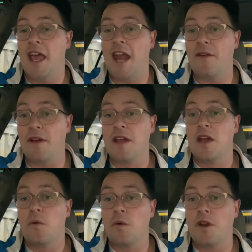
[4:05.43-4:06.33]
Anyway,
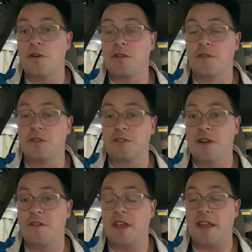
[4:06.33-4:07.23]
what are your thoughts on
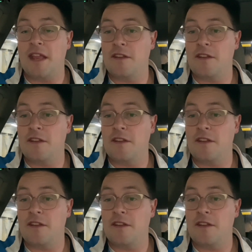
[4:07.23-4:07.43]
everything?